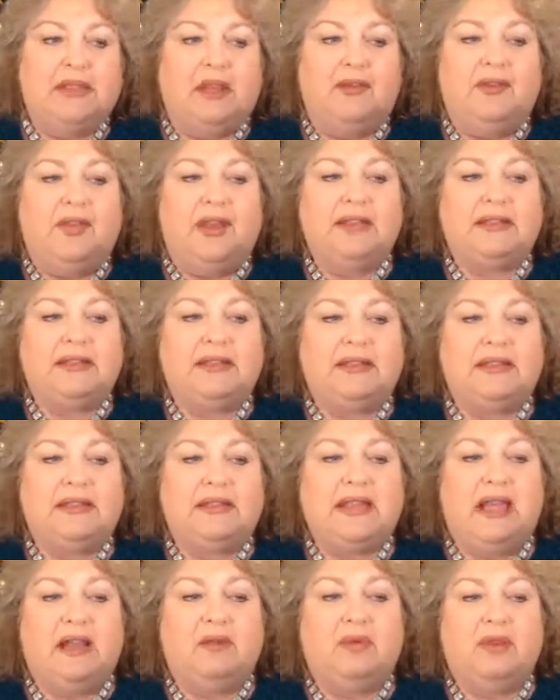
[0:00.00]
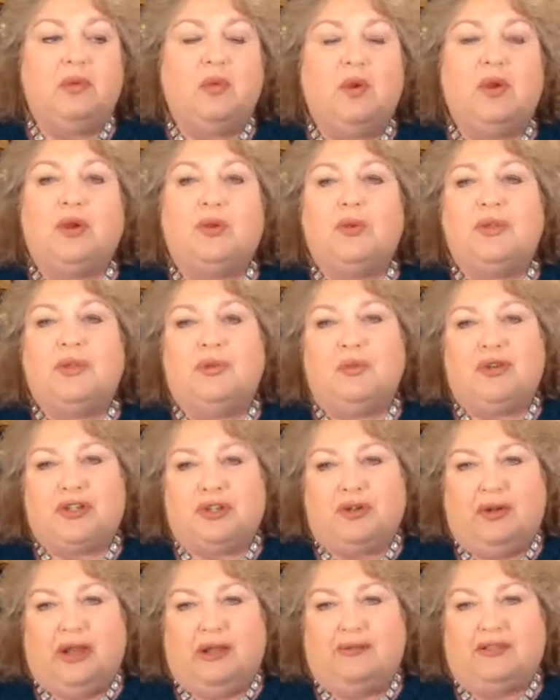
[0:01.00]
So that's how we work with a
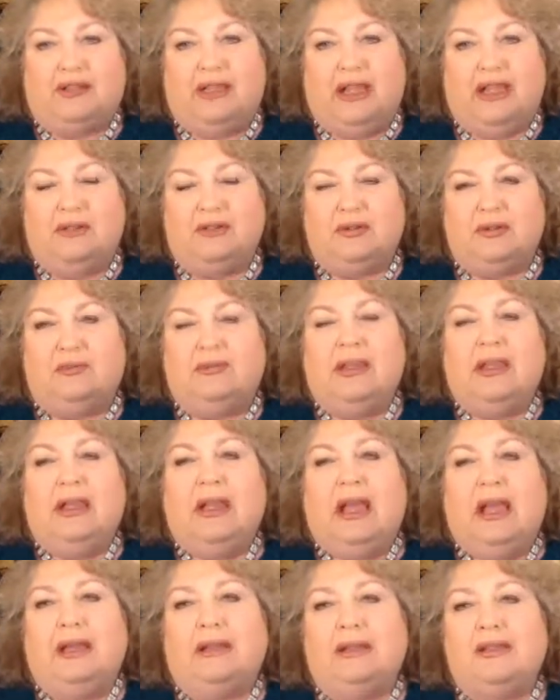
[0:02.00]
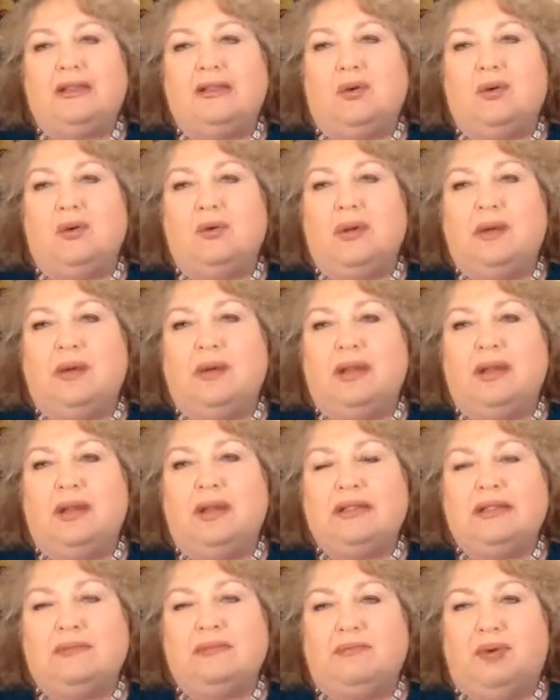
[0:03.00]
wishcraft candle. And it's always
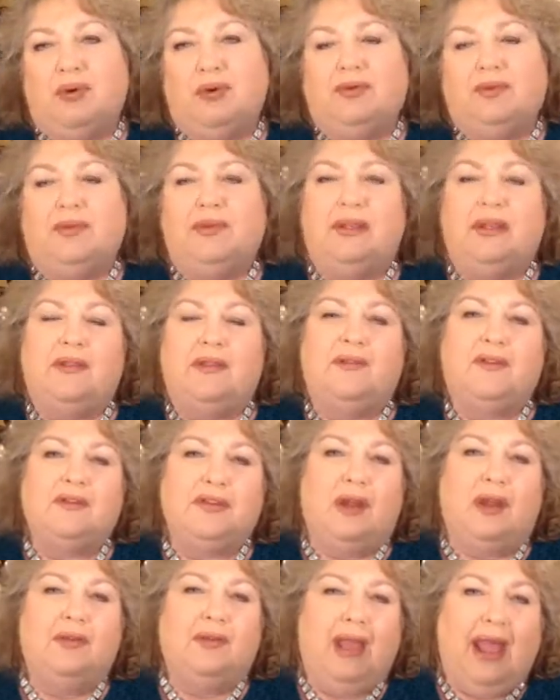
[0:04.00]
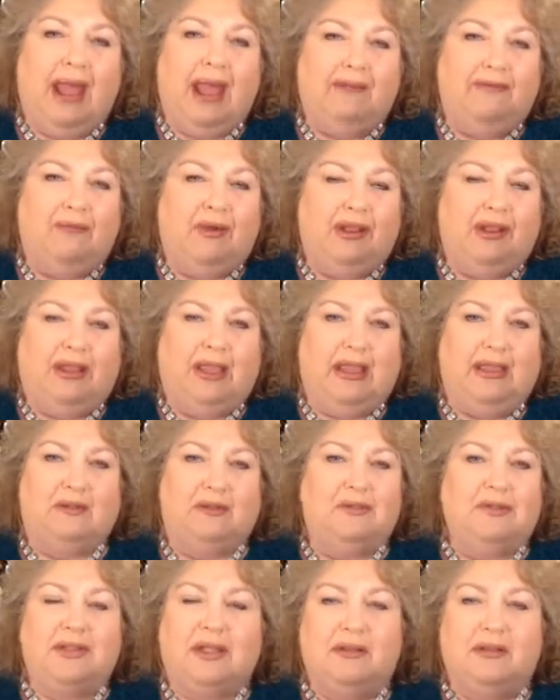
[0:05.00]
important that if you don't have my
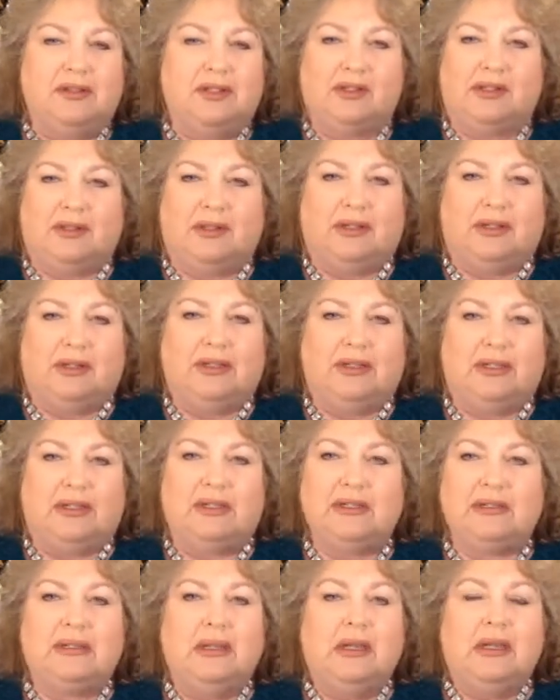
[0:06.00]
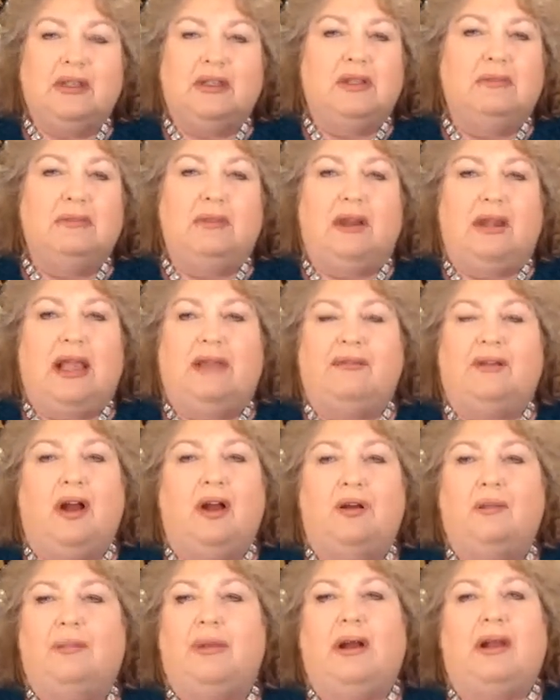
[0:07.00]
candles, don't stress. You might have a
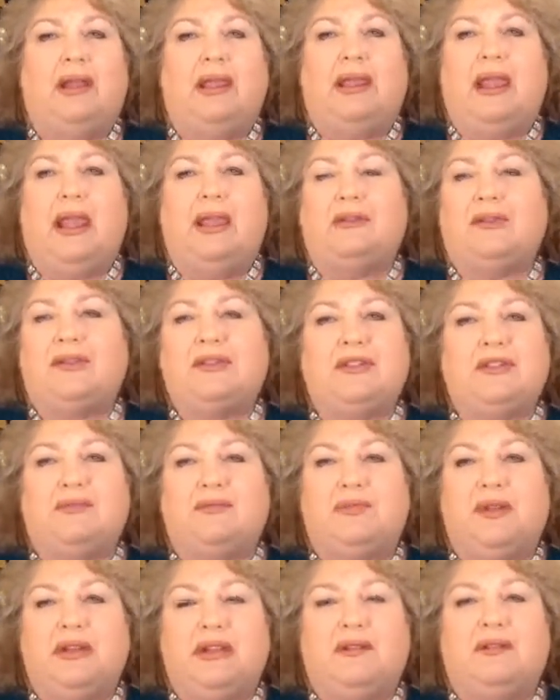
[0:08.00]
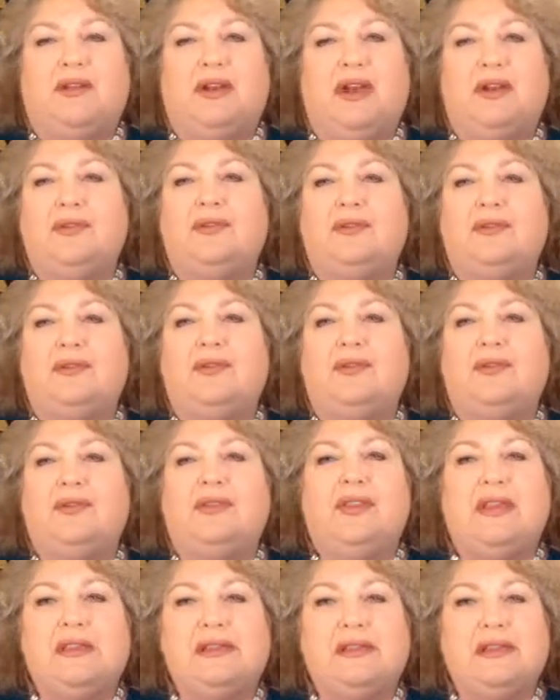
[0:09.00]
whole pile of candles that you've been given over the
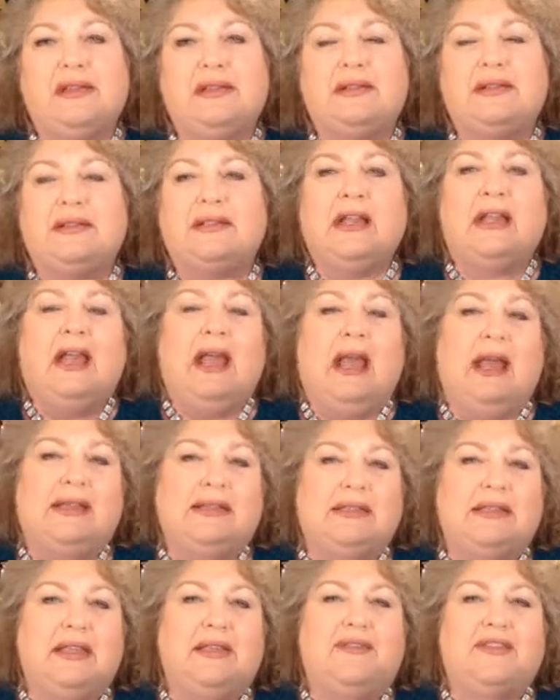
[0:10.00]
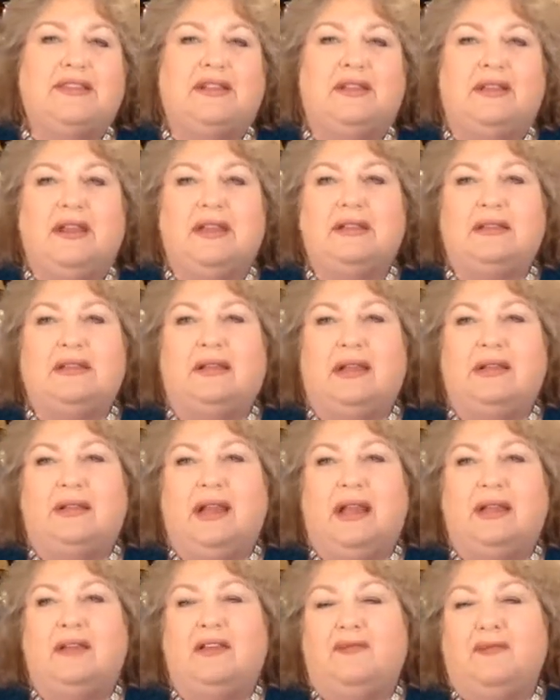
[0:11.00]
years as gifts and things
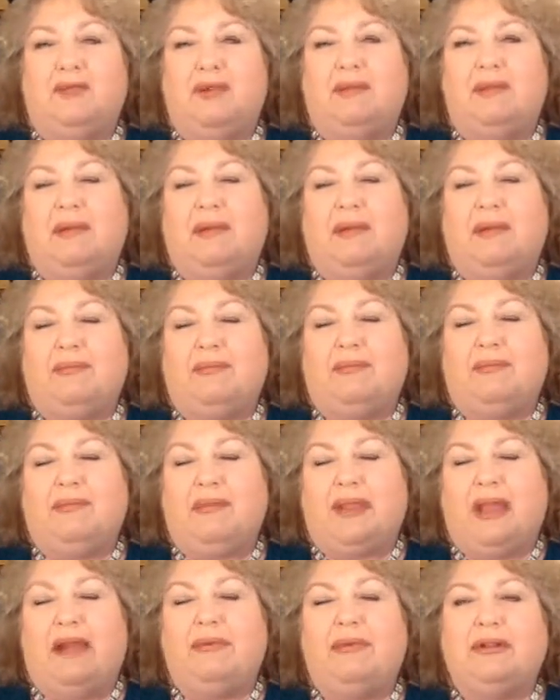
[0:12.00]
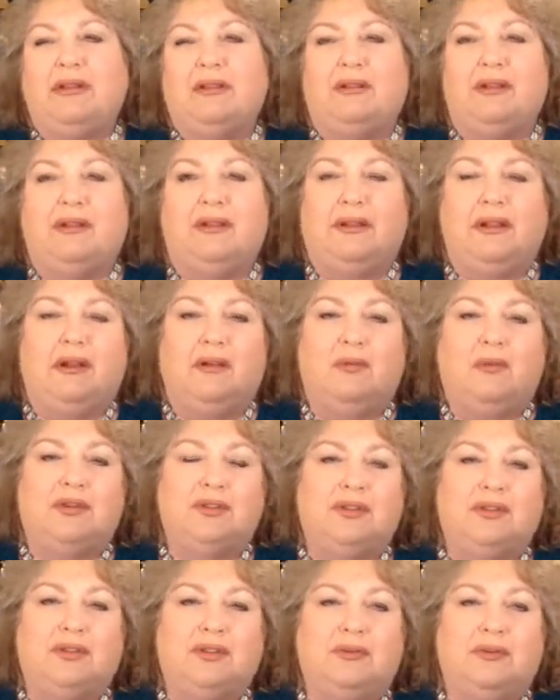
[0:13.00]
like that, and you've put them up in the cupboard and you think, I don't know what
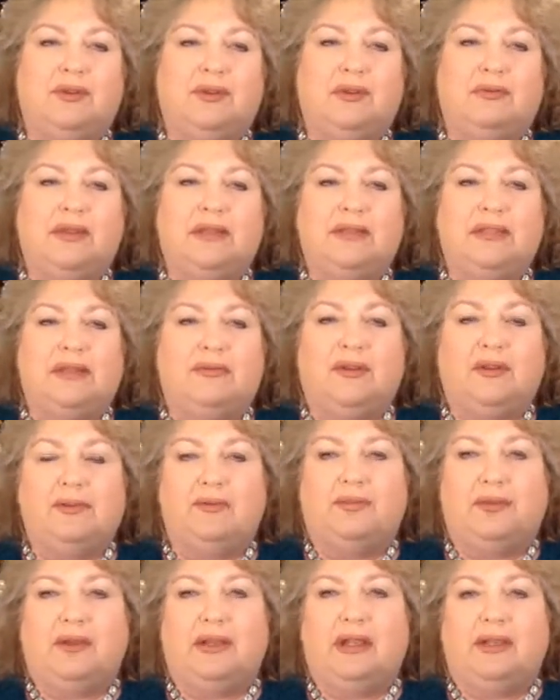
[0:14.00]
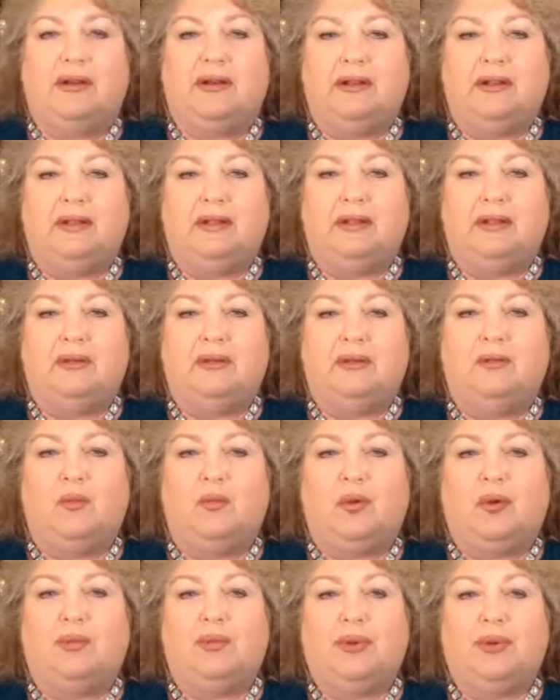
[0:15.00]
to do with them. Yes, they're very pretty and I didn't
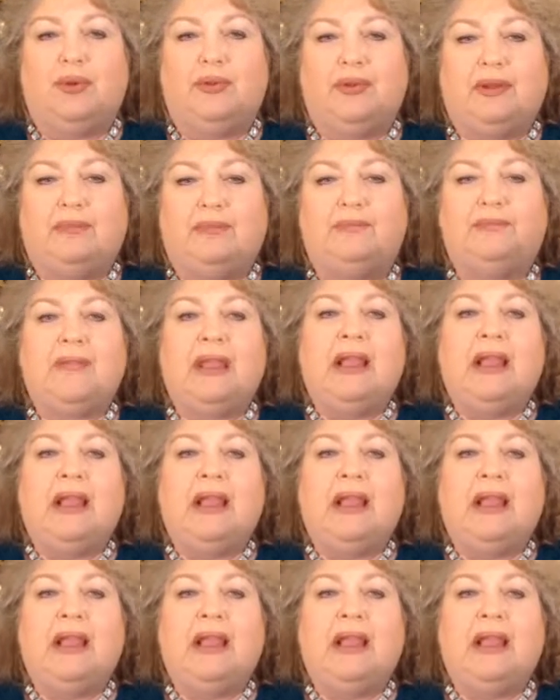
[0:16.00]
want to burn them.